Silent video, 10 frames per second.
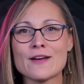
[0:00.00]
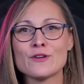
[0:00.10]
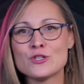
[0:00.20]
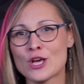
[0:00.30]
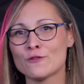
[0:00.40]

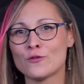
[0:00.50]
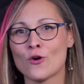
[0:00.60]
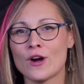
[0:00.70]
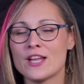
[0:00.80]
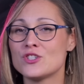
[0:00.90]
every Gen
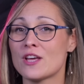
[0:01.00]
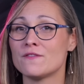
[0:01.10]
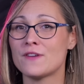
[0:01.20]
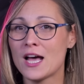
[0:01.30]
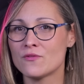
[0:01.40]
4 and
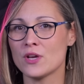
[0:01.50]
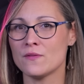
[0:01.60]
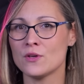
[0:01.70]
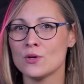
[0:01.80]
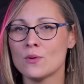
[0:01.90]
Gen 5
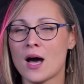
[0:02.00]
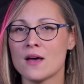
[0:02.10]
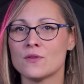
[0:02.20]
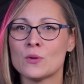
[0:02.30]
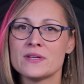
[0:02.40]
review,
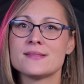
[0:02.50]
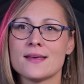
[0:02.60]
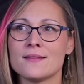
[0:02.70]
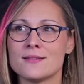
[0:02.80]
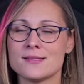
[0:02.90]
I've always
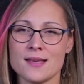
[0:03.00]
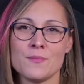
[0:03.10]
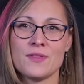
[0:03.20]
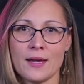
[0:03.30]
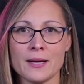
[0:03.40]
said the
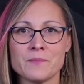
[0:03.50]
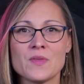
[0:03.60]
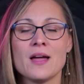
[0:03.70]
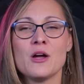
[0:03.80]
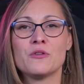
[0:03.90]
same thing.
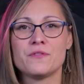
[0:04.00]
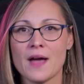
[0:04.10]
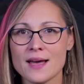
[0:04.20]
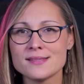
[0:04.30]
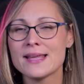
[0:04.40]

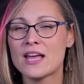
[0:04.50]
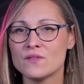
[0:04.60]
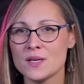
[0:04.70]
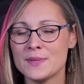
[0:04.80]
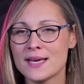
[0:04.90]
Fast
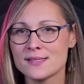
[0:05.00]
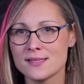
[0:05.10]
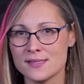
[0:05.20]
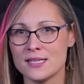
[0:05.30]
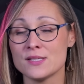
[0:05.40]
NVMe
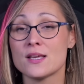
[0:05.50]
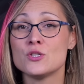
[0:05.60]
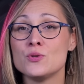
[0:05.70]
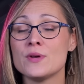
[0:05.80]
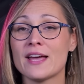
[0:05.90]

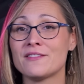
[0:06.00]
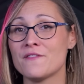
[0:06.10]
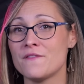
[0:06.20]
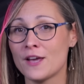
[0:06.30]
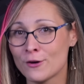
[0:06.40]
SSDs do get
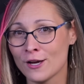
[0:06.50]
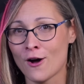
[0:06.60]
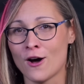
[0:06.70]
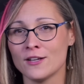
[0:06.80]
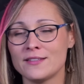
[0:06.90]
very
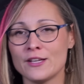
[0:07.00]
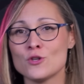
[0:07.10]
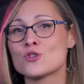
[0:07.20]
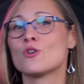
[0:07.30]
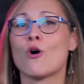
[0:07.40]
hot,
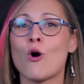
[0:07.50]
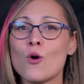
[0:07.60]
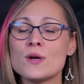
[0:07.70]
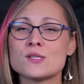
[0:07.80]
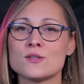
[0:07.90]
and you should
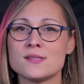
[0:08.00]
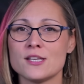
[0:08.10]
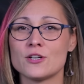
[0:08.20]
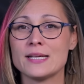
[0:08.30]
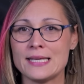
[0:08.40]
always
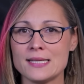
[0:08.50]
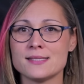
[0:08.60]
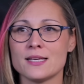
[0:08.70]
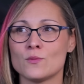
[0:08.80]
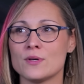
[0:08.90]
consider a
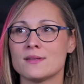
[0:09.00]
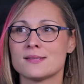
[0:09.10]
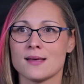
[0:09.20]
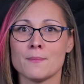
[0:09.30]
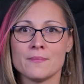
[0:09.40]
heatsink with
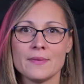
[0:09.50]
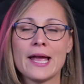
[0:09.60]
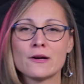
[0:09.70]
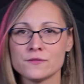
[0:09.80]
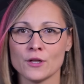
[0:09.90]
some
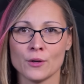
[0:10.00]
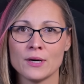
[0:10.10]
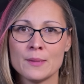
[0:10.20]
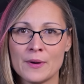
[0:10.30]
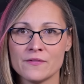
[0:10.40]

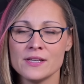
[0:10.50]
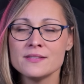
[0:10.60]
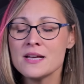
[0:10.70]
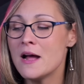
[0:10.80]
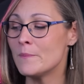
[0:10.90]
airflow above
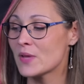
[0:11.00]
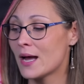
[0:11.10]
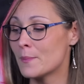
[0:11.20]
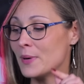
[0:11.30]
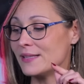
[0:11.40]
it.
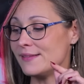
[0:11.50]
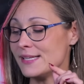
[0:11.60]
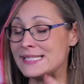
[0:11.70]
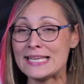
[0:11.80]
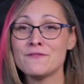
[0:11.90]
But
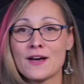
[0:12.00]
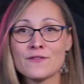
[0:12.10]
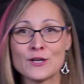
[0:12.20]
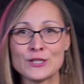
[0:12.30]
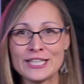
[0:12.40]
the
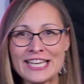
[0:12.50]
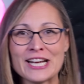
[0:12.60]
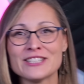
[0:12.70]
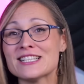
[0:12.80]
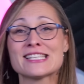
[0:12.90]
T500
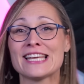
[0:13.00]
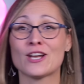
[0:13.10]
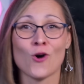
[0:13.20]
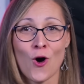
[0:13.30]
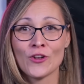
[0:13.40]
here doesn't
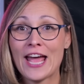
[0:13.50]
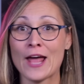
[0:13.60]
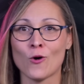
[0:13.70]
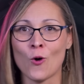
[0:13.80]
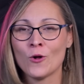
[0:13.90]
get hot
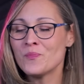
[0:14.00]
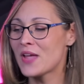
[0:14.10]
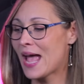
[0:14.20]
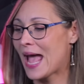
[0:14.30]
at all.